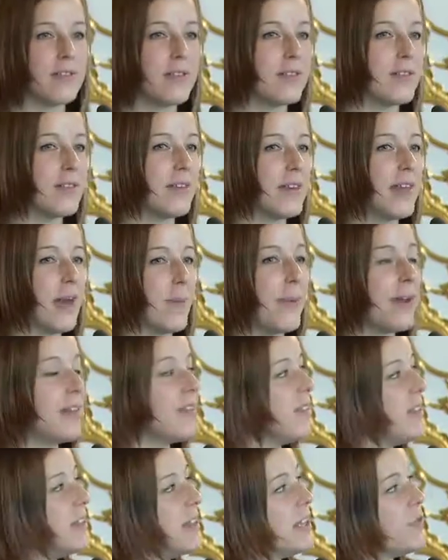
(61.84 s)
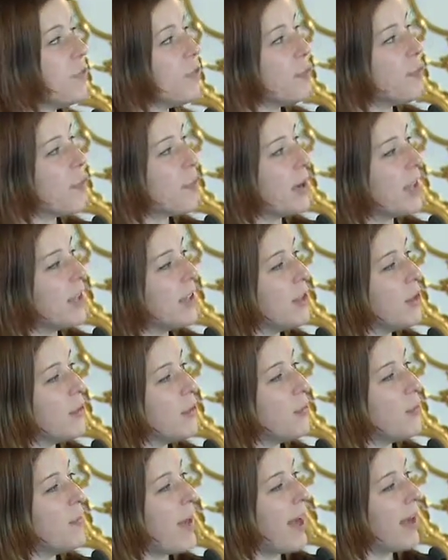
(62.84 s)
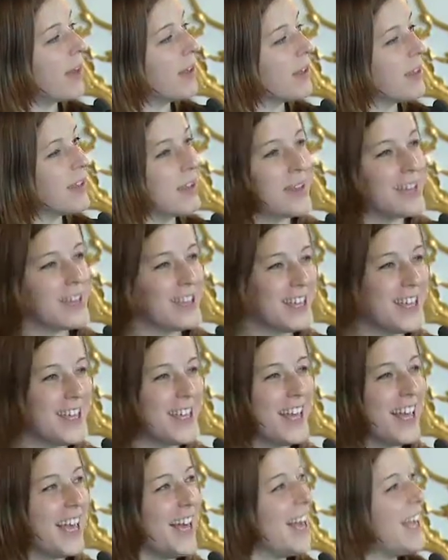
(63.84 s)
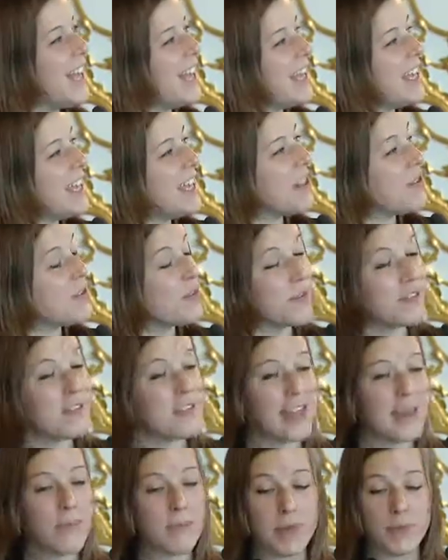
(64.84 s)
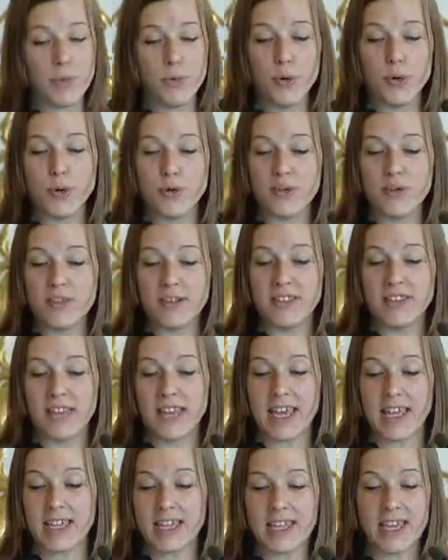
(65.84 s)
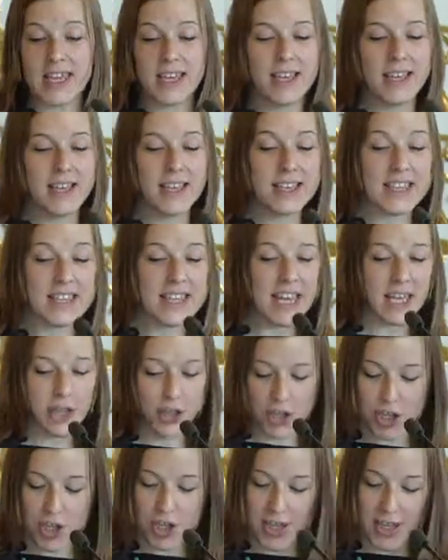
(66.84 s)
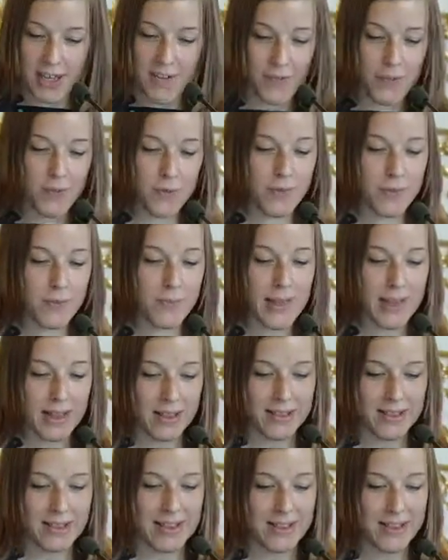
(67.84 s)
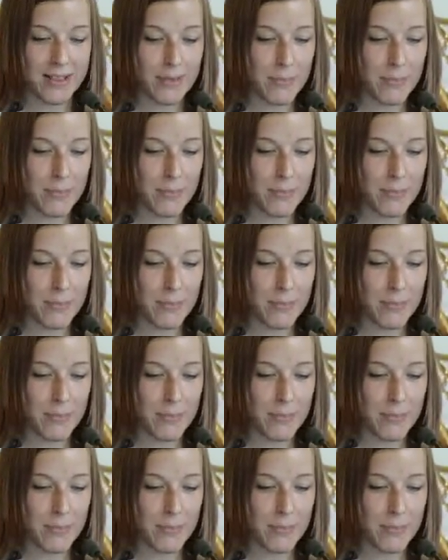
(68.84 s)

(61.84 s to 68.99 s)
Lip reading: the capacity to bring you back in the same emotional stage if you smell that